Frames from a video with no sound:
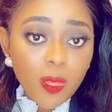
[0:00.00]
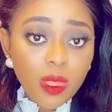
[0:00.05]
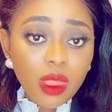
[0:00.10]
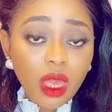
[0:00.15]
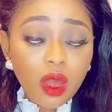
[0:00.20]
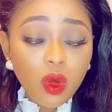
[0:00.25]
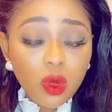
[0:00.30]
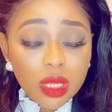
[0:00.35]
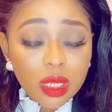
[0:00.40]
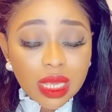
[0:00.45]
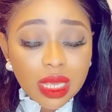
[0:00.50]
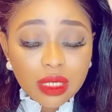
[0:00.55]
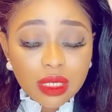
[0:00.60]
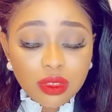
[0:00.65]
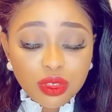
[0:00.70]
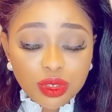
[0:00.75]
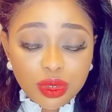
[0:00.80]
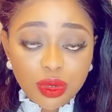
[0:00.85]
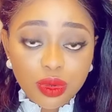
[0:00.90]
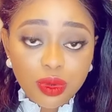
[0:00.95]
okay
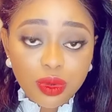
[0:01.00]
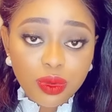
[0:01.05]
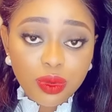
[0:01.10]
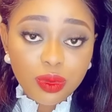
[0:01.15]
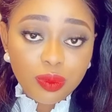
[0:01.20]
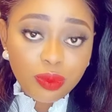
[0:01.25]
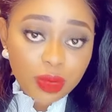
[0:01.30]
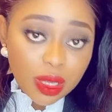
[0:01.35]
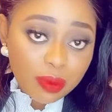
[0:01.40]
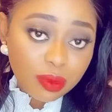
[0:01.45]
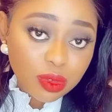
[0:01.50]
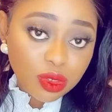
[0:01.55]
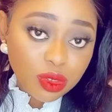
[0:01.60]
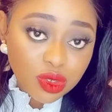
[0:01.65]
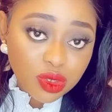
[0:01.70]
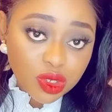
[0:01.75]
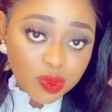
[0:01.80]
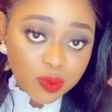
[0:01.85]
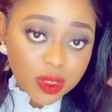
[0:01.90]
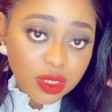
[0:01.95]
to be able to
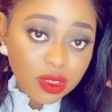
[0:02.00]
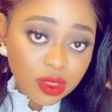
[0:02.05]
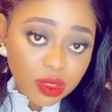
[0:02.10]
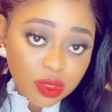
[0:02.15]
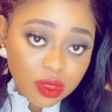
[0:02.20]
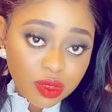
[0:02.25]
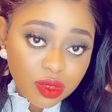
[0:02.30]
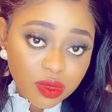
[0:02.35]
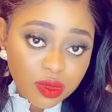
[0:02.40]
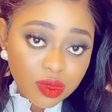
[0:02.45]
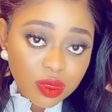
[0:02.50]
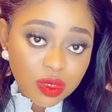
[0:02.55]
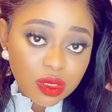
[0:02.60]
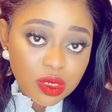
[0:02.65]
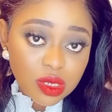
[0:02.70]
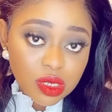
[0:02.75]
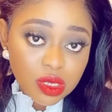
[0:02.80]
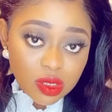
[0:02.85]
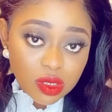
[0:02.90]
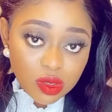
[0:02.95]
sponsor you
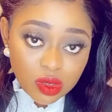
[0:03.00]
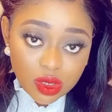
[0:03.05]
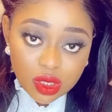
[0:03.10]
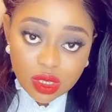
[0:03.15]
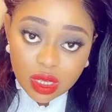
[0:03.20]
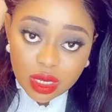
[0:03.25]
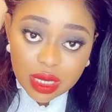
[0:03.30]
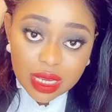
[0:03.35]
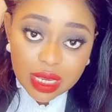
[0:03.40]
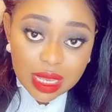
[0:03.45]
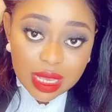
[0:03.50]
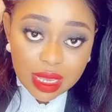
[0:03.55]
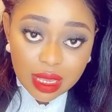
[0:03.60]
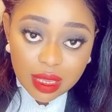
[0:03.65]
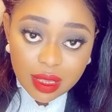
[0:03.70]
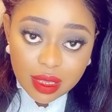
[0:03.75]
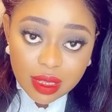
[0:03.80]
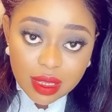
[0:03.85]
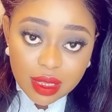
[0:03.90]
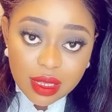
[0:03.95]
to study
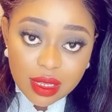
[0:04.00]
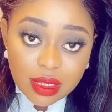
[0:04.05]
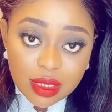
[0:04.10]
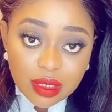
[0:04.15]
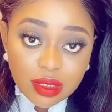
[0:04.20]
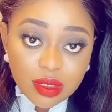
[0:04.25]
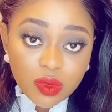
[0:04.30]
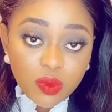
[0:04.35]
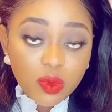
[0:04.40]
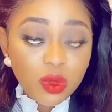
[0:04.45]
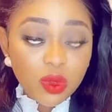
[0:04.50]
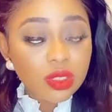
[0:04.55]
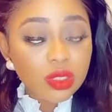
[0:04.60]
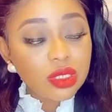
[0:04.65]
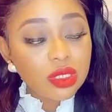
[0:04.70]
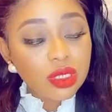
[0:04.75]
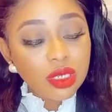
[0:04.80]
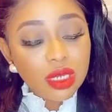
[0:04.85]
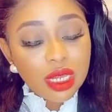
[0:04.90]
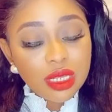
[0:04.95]
here. So we'll go to
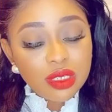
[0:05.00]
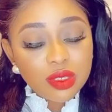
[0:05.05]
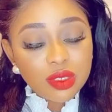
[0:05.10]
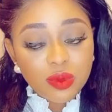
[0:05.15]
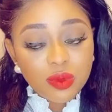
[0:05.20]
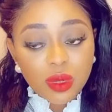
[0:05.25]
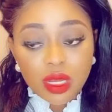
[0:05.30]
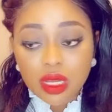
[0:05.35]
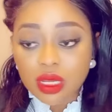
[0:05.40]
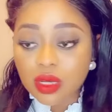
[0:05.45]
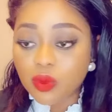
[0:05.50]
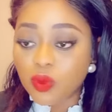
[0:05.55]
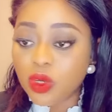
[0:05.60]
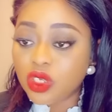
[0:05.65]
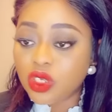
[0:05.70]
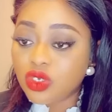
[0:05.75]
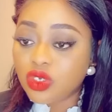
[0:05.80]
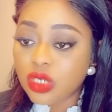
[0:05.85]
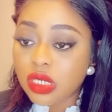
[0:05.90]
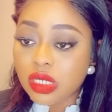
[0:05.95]
the next one,
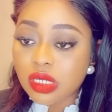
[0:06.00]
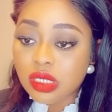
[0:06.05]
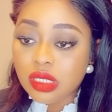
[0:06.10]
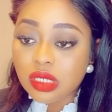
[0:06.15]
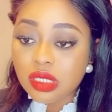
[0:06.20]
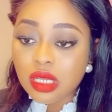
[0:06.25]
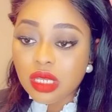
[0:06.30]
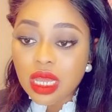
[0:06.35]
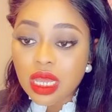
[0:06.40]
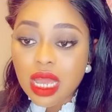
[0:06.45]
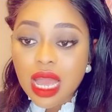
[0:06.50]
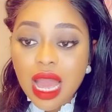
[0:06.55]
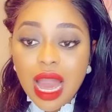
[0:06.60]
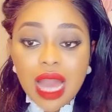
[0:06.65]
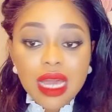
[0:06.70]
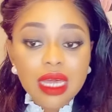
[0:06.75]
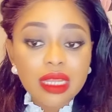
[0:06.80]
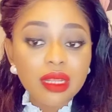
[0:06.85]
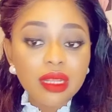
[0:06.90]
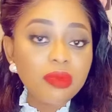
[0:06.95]
which is
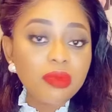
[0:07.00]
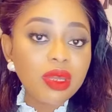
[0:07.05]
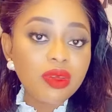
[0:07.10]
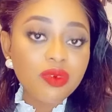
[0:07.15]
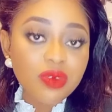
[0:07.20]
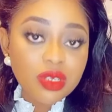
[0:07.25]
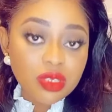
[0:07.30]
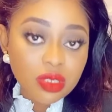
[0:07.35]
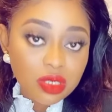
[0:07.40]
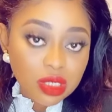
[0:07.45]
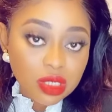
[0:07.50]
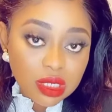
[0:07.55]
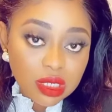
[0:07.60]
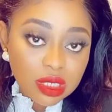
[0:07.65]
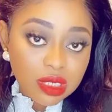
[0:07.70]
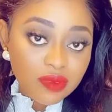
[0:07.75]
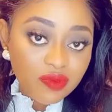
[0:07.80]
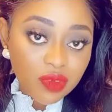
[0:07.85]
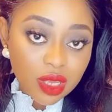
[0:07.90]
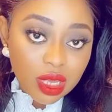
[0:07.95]
academic result
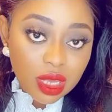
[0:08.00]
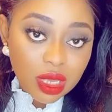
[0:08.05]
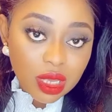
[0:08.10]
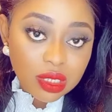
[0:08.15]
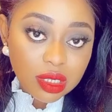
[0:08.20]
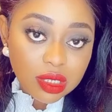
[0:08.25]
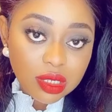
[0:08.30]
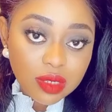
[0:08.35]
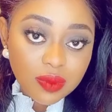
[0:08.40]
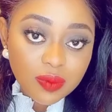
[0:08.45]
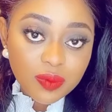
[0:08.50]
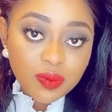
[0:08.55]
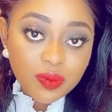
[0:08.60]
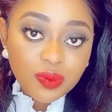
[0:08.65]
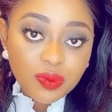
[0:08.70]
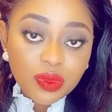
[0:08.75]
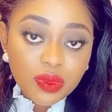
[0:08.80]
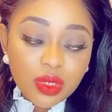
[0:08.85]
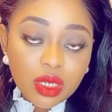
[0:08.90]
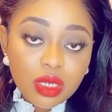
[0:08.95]
certificate.
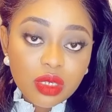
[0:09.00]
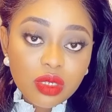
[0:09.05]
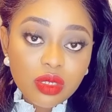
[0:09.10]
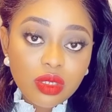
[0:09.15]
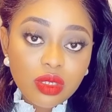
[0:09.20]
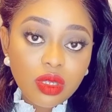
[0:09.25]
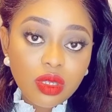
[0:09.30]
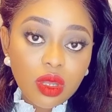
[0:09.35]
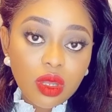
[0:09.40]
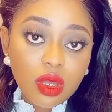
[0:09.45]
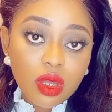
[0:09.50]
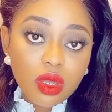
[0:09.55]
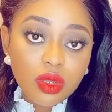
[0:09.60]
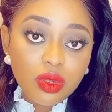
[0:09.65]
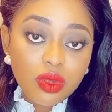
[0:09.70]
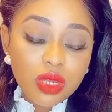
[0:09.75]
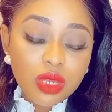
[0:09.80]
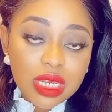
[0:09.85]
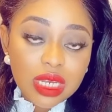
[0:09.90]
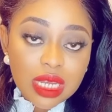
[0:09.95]
So
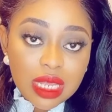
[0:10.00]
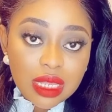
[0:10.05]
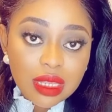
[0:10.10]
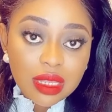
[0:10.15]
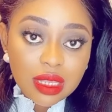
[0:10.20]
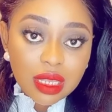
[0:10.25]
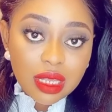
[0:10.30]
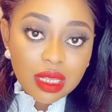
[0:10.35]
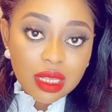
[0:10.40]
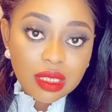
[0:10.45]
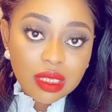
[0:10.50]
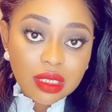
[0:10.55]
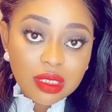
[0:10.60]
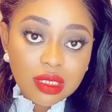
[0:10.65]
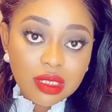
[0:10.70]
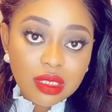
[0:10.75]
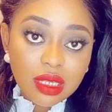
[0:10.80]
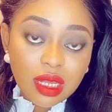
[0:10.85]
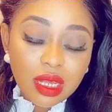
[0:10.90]
you need this,